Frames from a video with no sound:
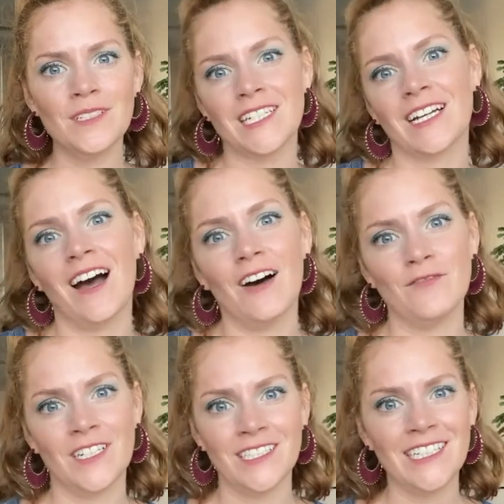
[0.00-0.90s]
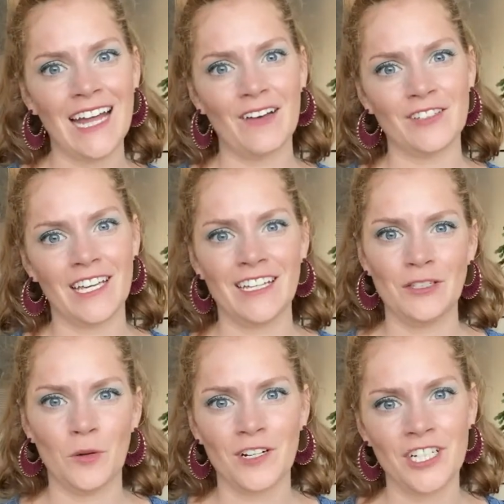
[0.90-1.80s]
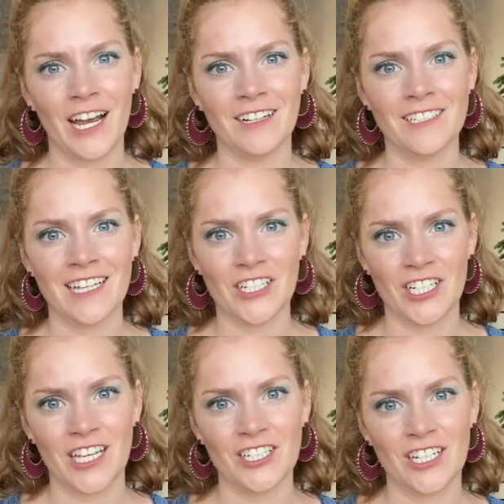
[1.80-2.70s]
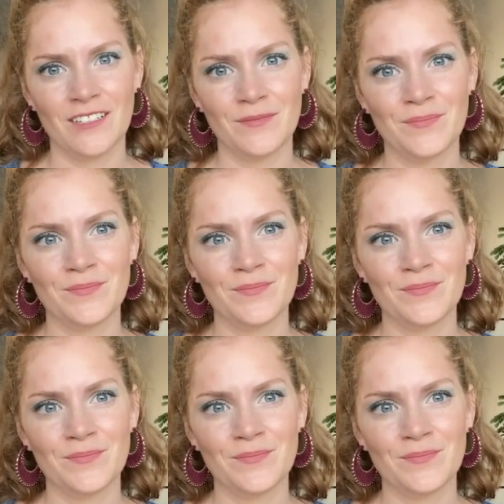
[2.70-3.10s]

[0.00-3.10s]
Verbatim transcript: to confidently navigate your child's education.